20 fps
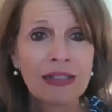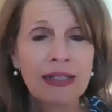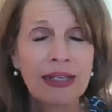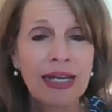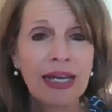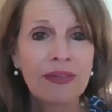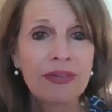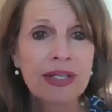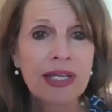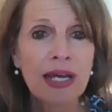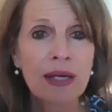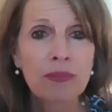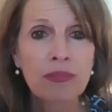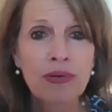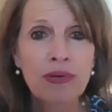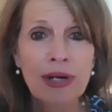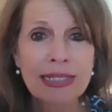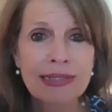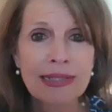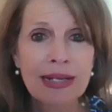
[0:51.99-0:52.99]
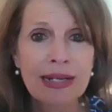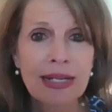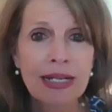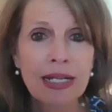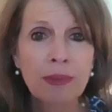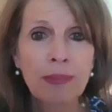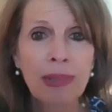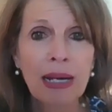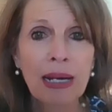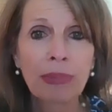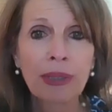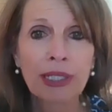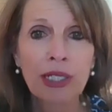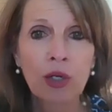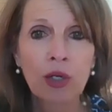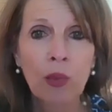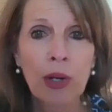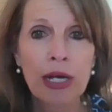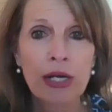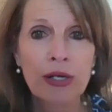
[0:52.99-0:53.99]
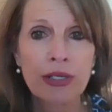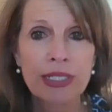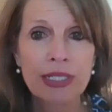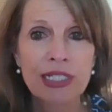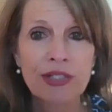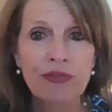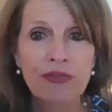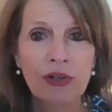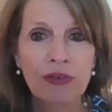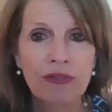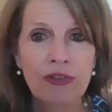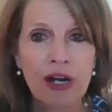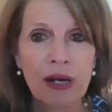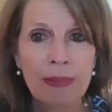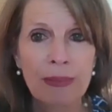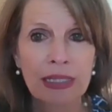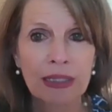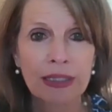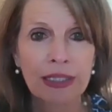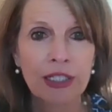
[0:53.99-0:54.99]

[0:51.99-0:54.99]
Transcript: and the unprecedented public awareness for environmental